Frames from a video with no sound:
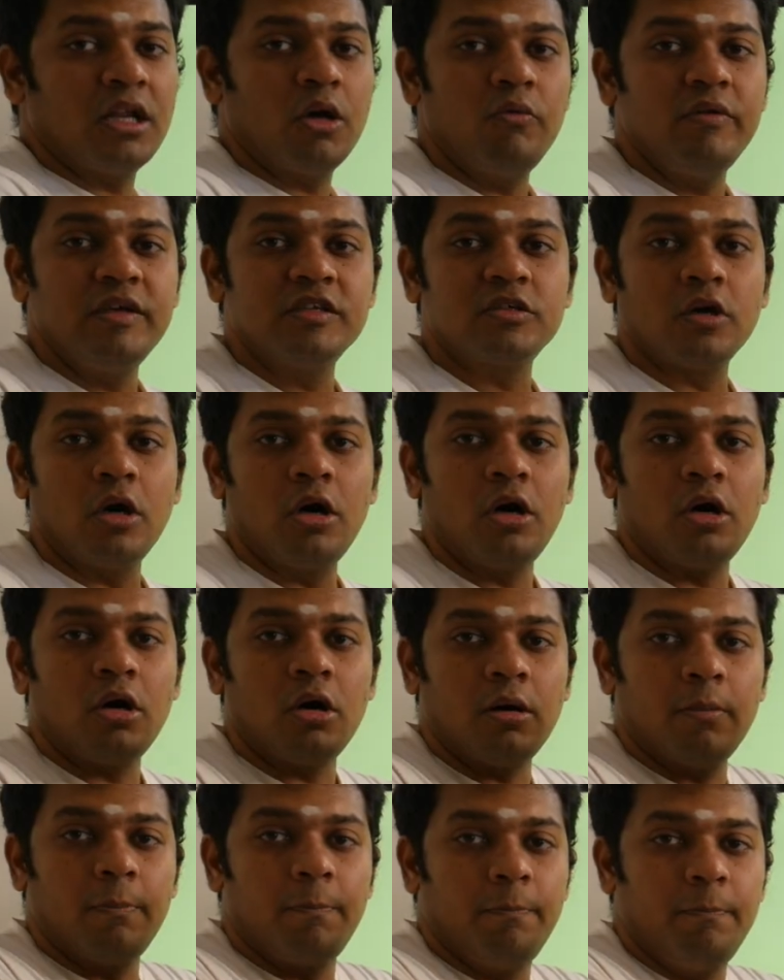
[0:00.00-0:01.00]
now we
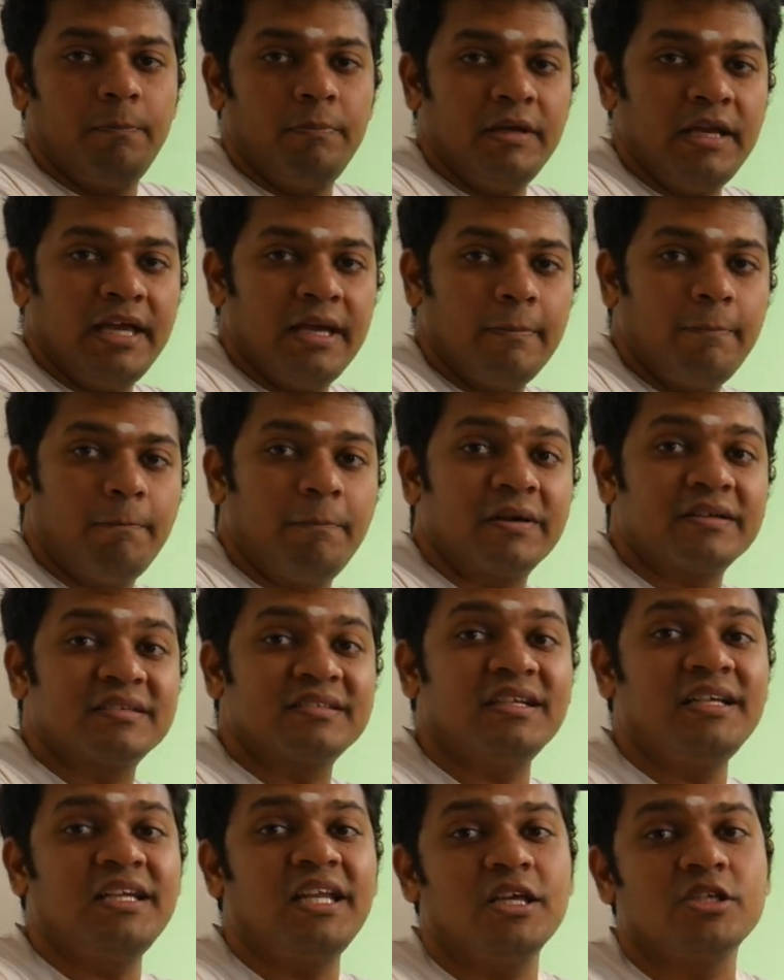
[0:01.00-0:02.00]
saw
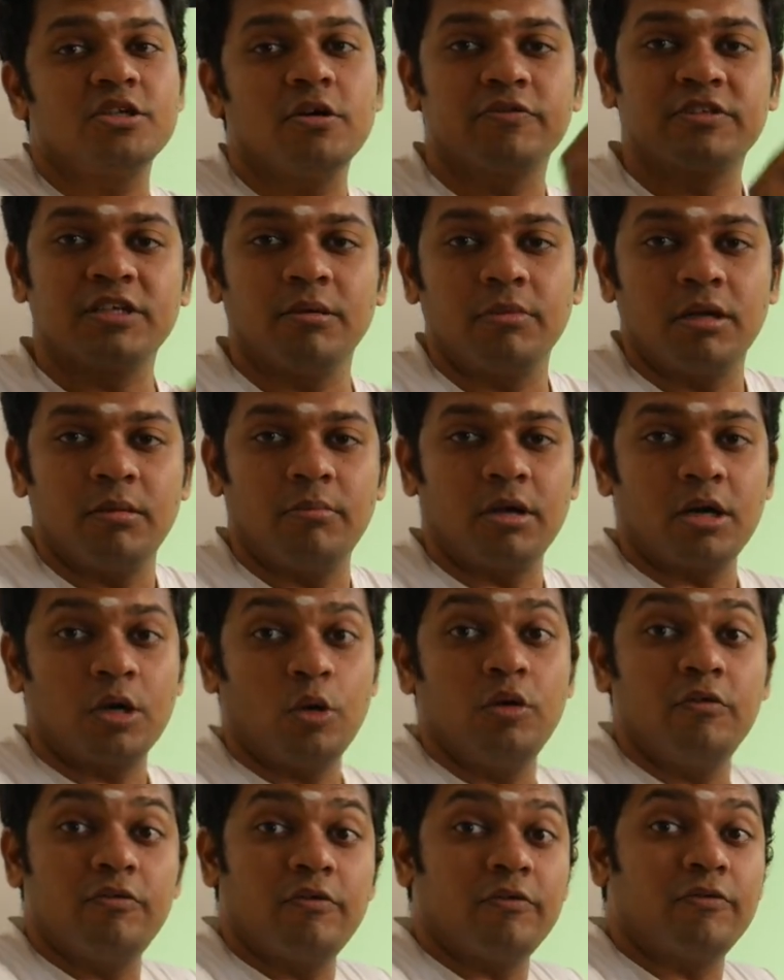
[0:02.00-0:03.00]
percentage of some number. Now
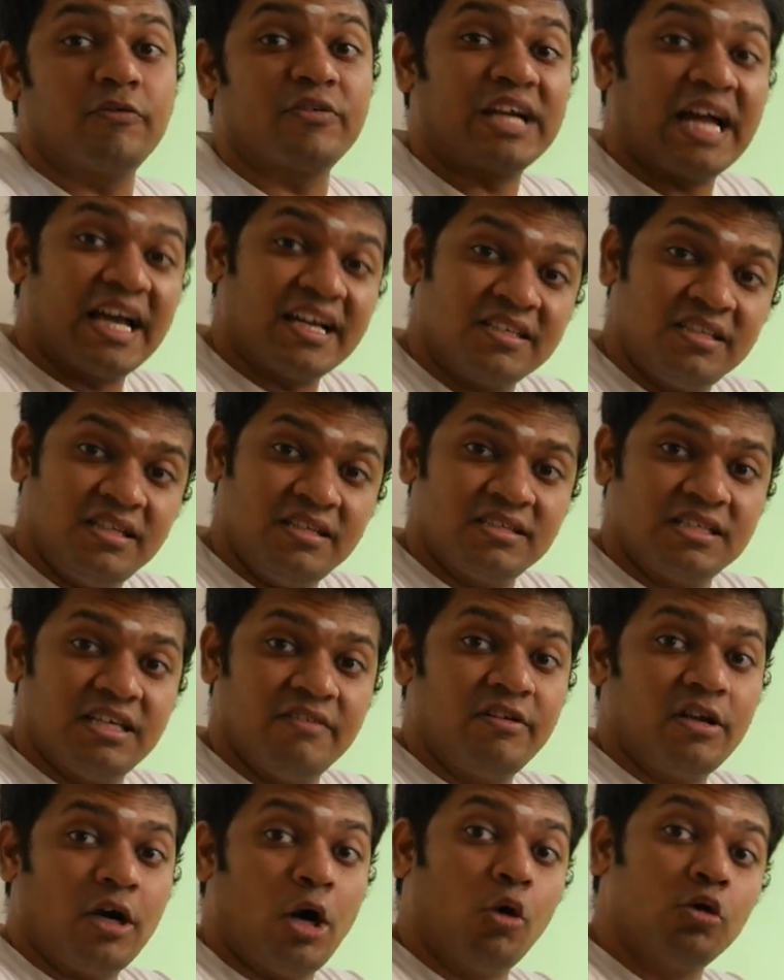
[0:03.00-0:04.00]
if a fraction is
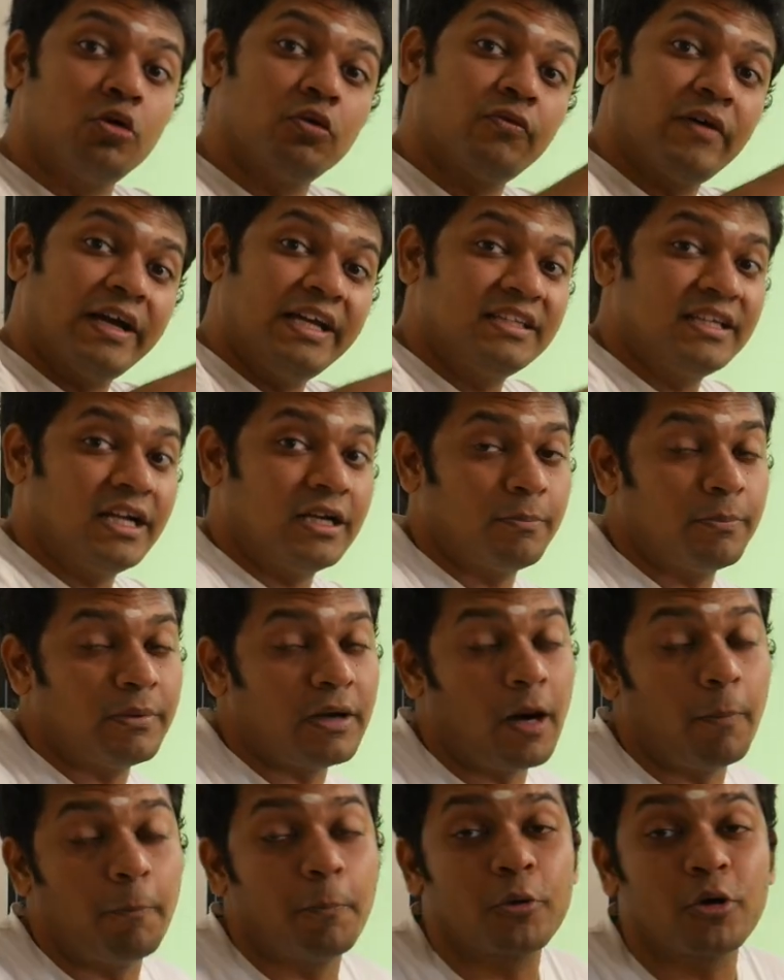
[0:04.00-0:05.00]
given, how to find that
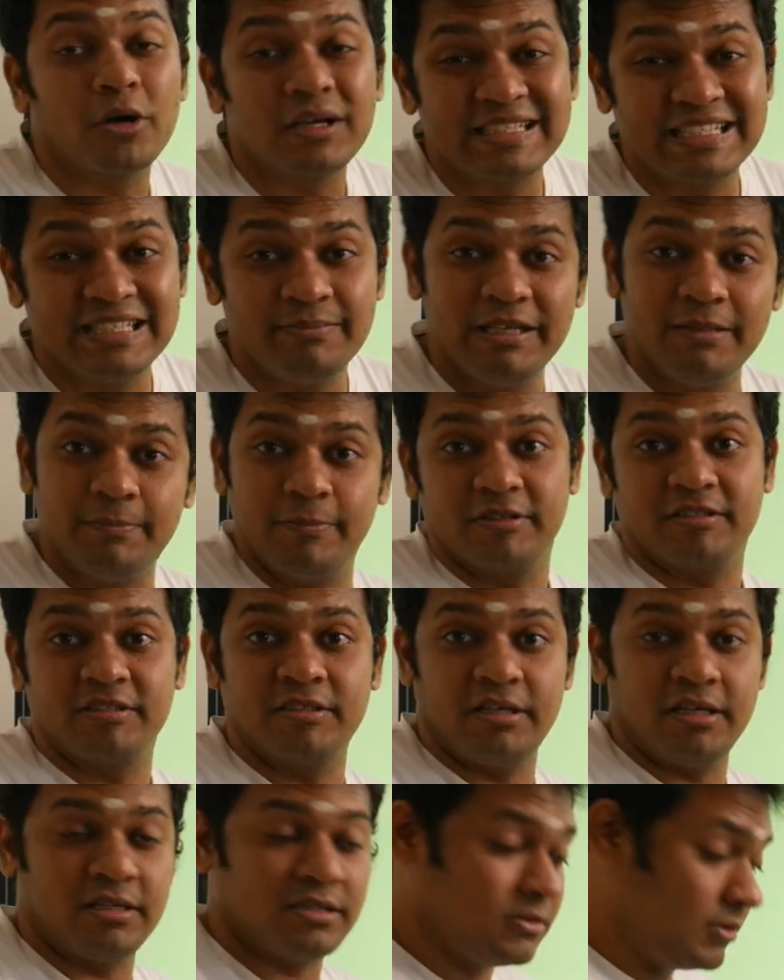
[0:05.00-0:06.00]
approximate
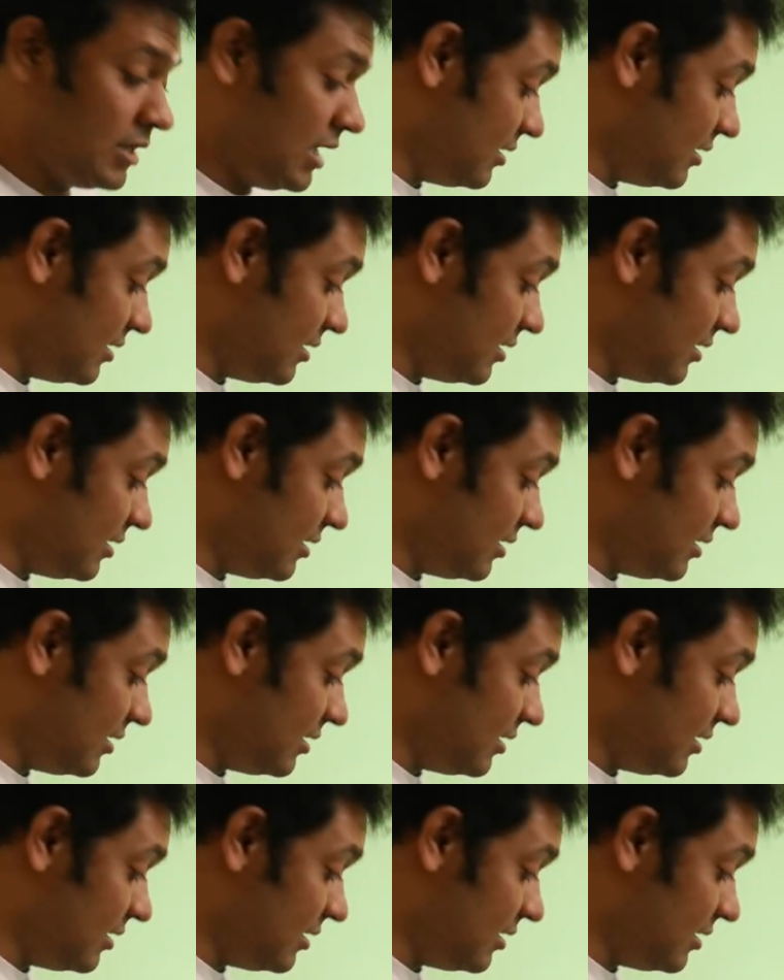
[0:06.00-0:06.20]
percentage? Okay,